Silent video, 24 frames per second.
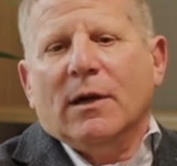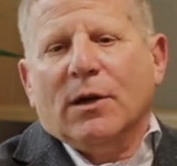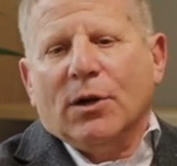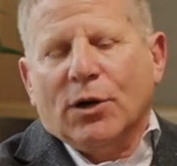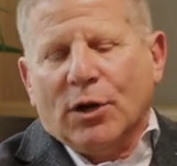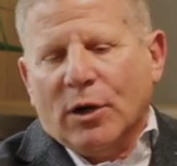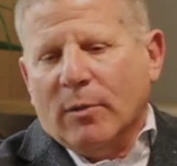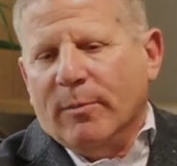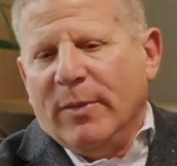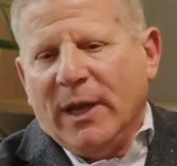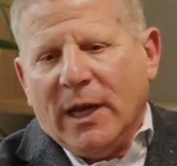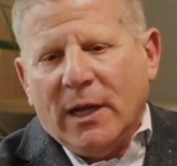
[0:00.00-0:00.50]

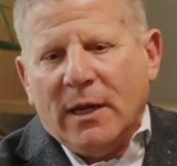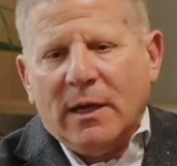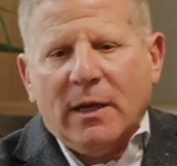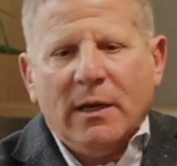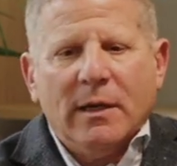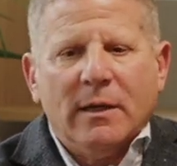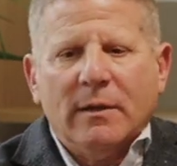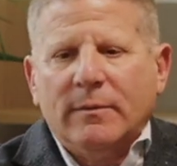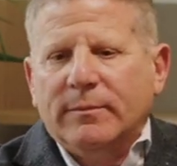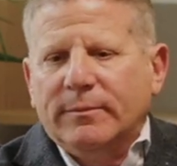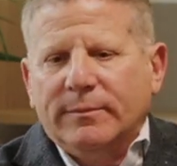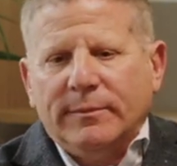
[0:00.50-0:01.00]

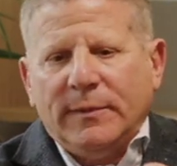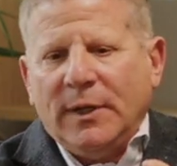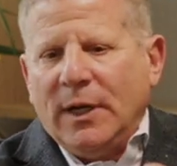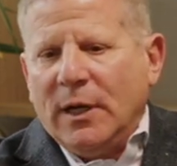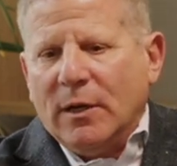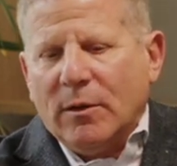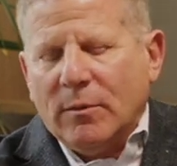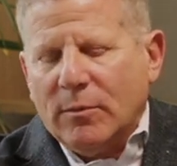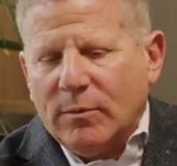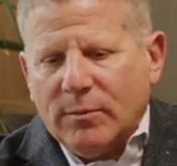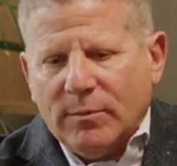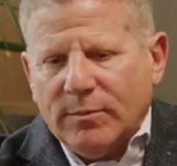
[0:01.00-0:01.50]
urban,
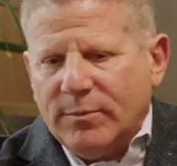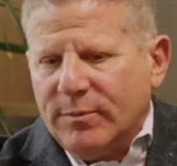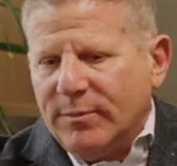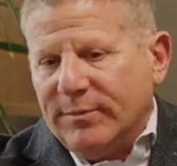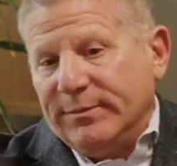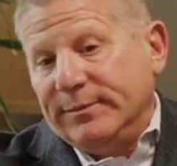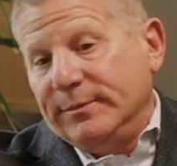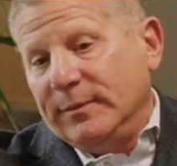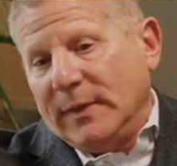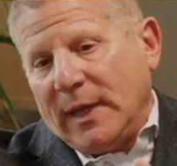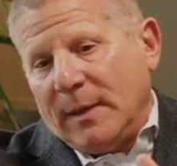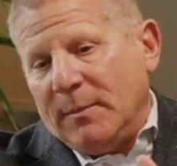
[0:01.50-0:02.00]

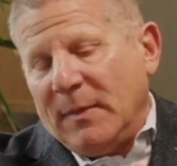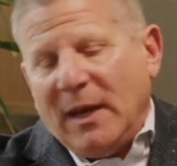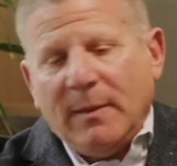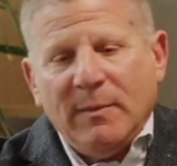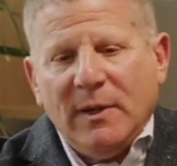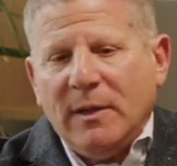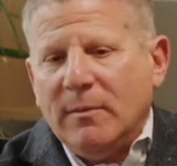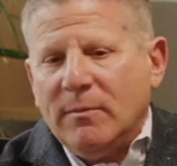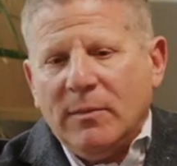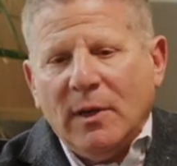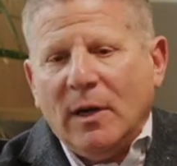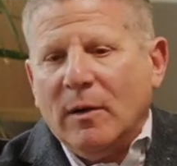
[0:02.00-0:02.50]
and
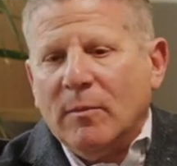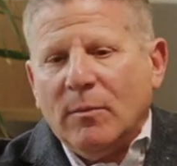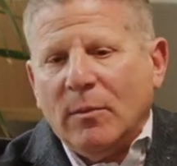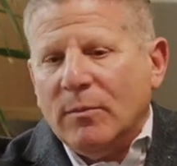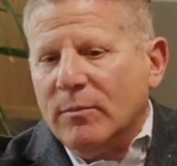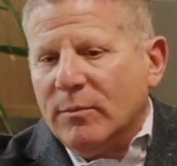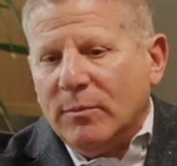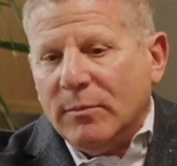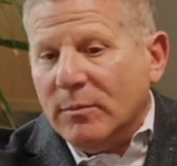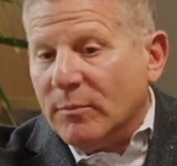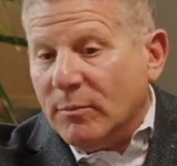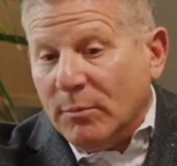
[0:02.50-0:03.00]
maybe
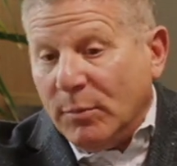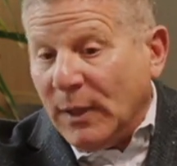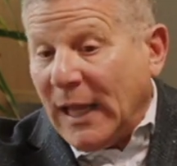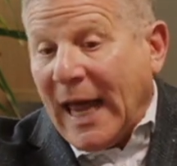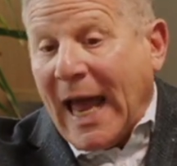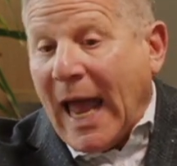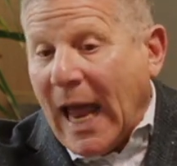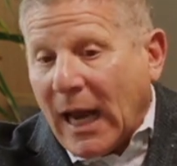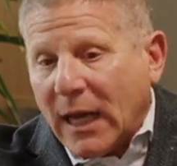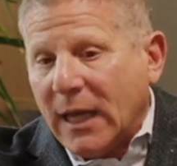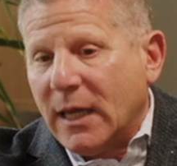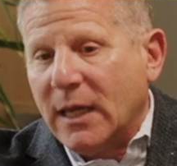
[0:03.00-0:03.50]

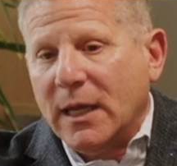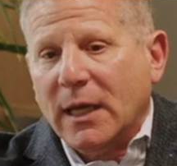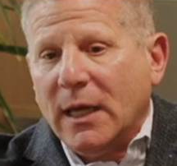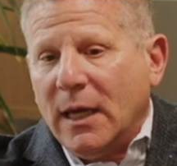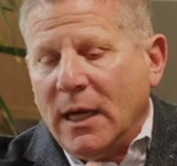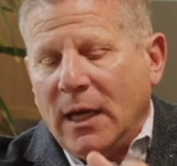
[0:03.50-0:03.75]
black